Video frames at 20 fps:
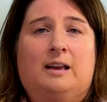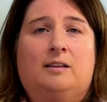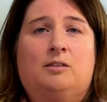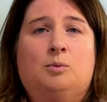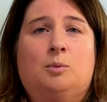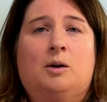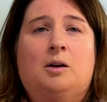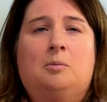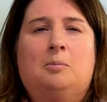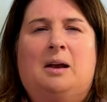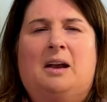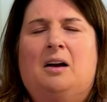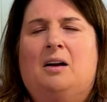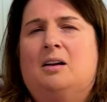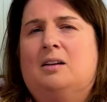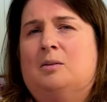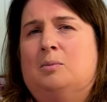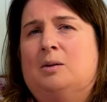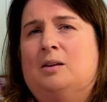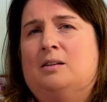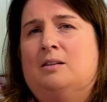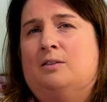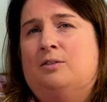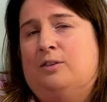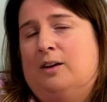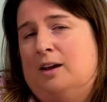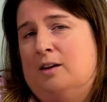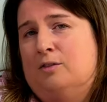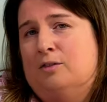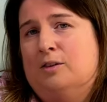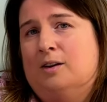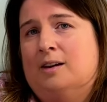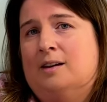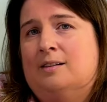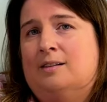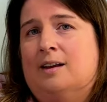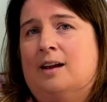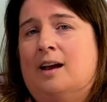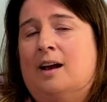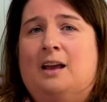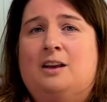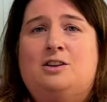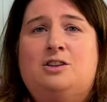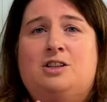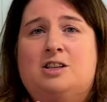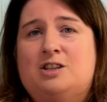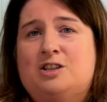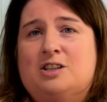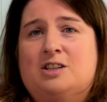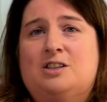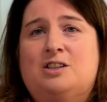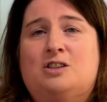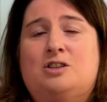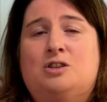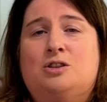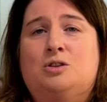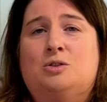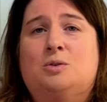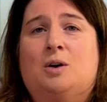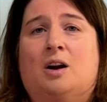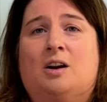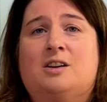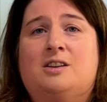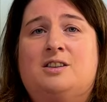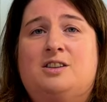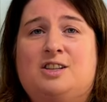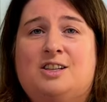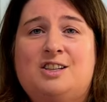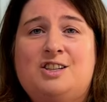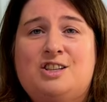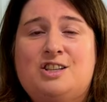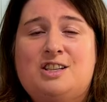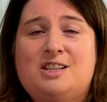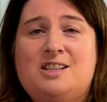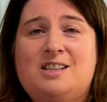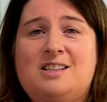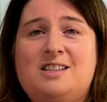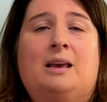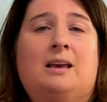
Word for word: It's one of my husband's favorite additions to our dishes.